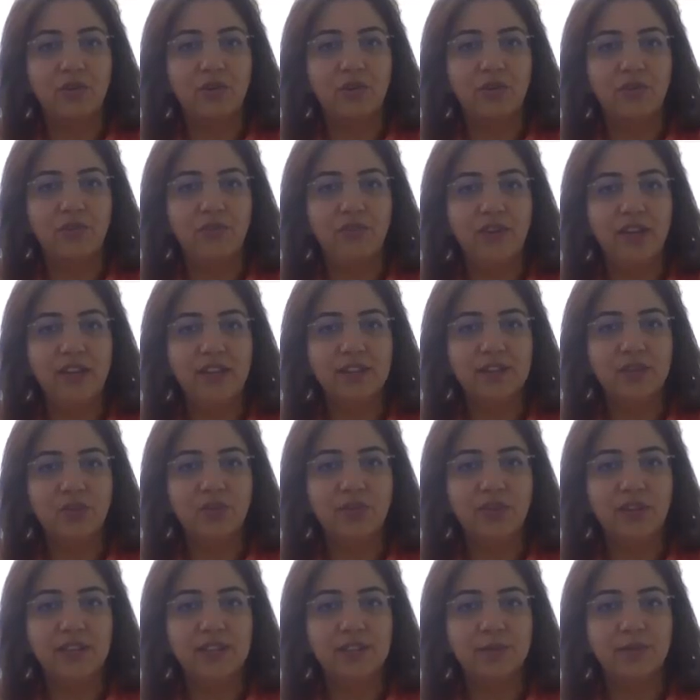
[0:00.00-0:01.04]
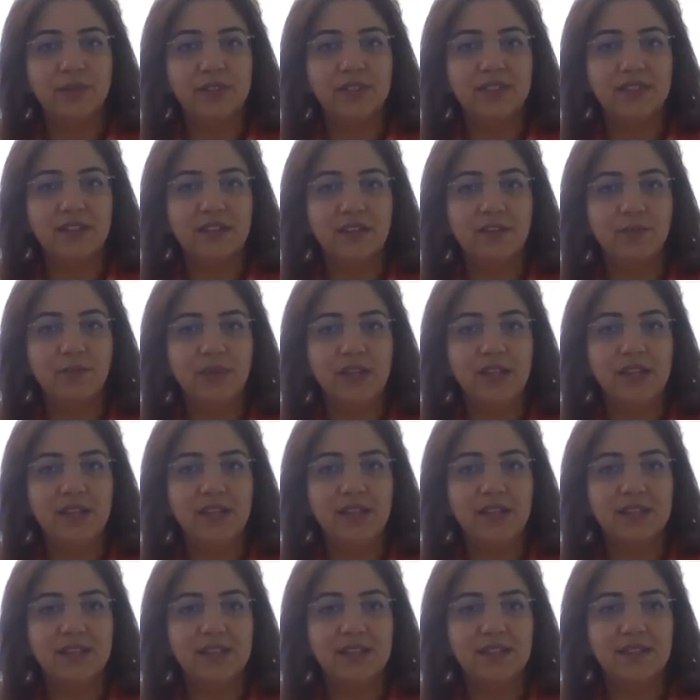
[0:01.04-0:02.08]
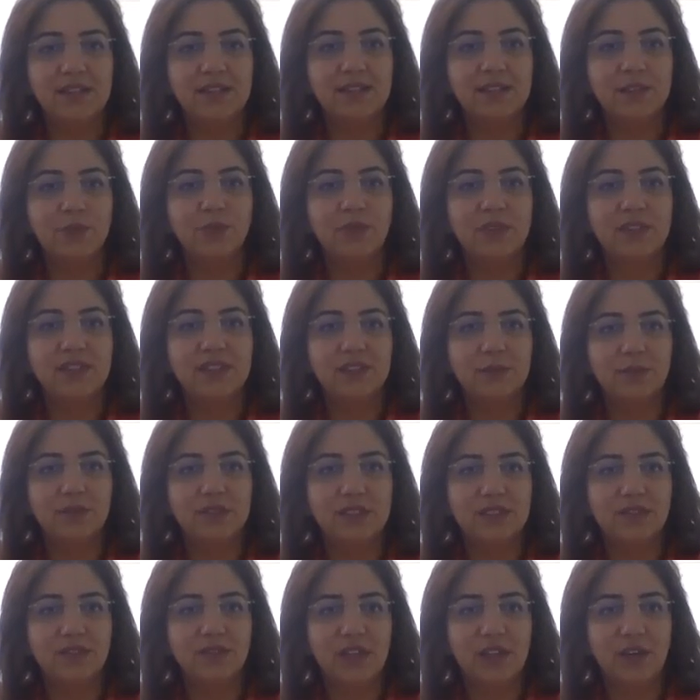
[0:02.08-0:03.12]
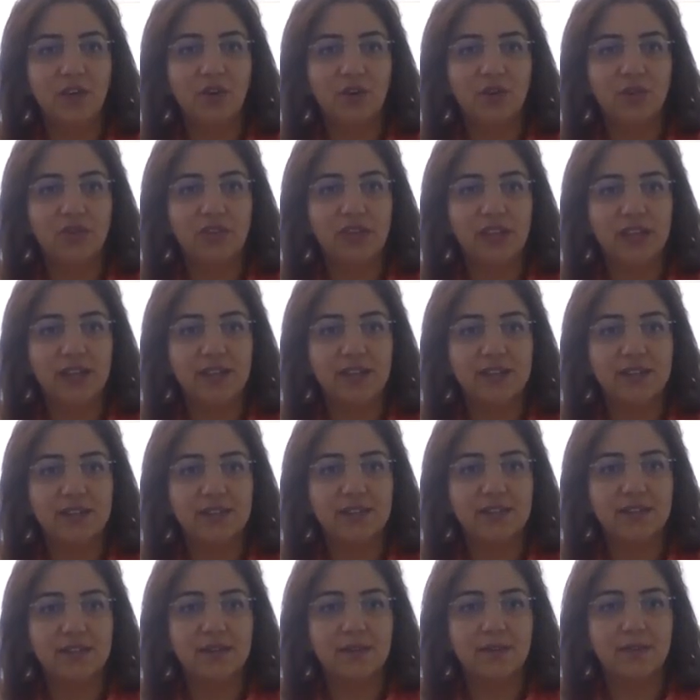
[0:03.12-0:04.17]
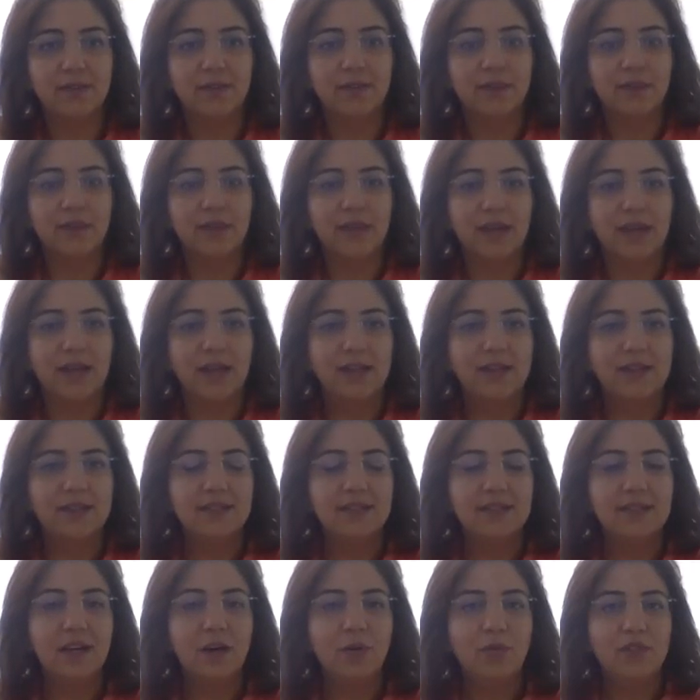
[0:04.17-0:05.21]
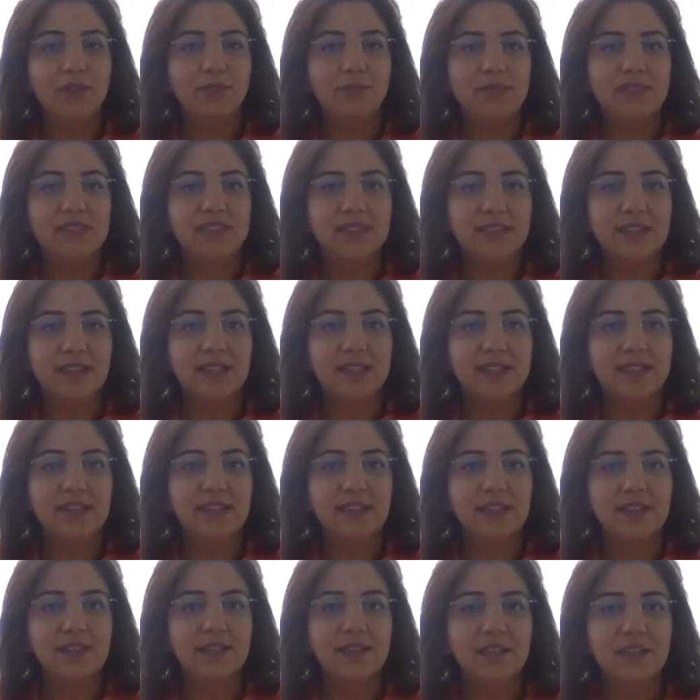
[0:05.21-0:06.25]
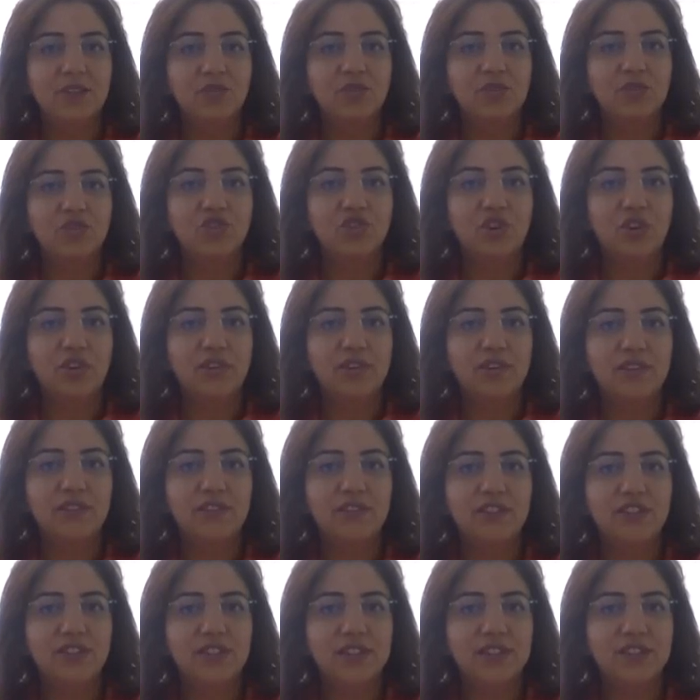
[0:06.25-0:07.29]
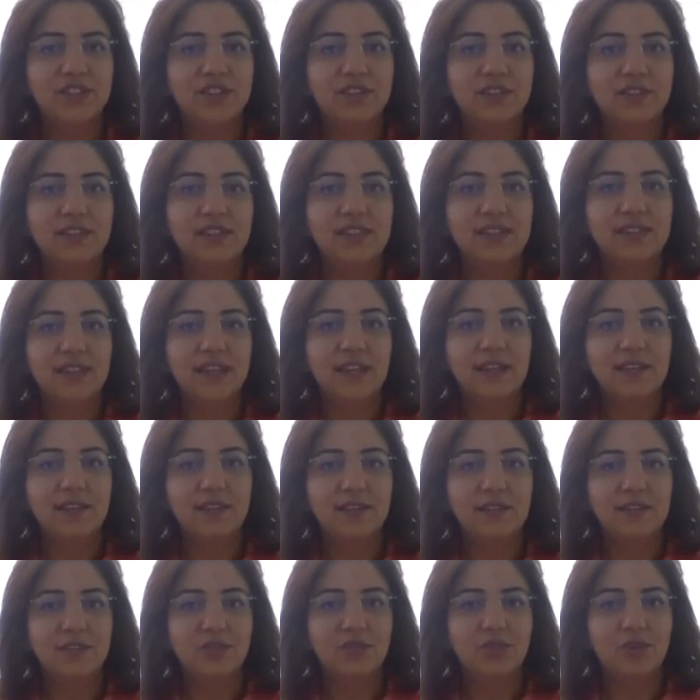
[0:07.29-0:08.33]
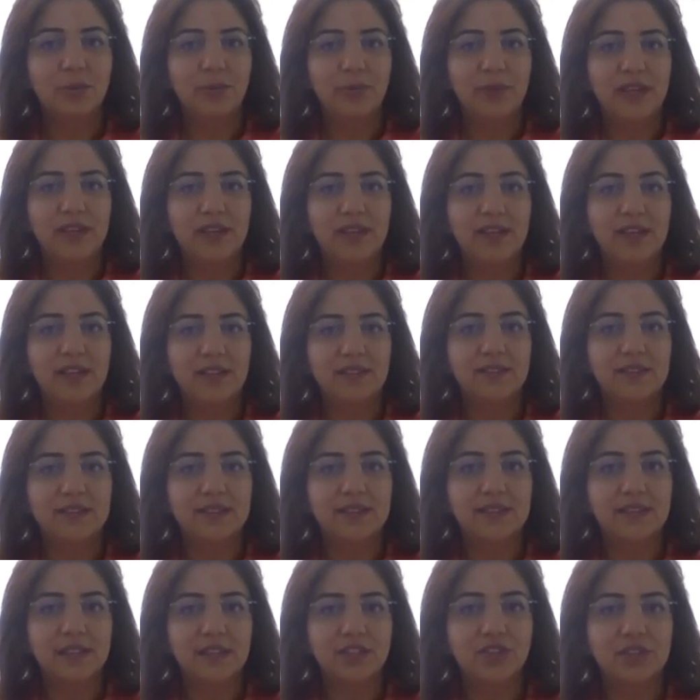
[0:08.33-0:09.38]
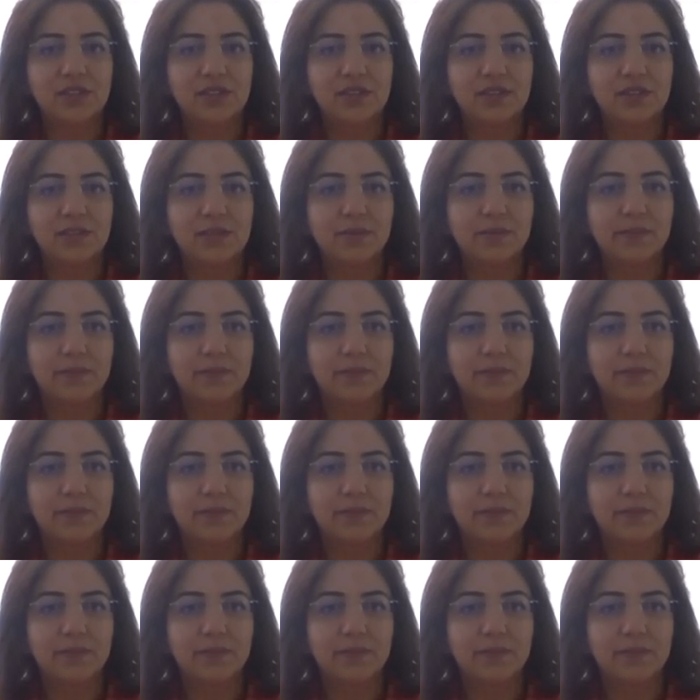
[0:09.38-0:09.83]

of ways of expressing meanings in discipline-specific contexts. And common mistakes leading to journal rejection is another topic in this section.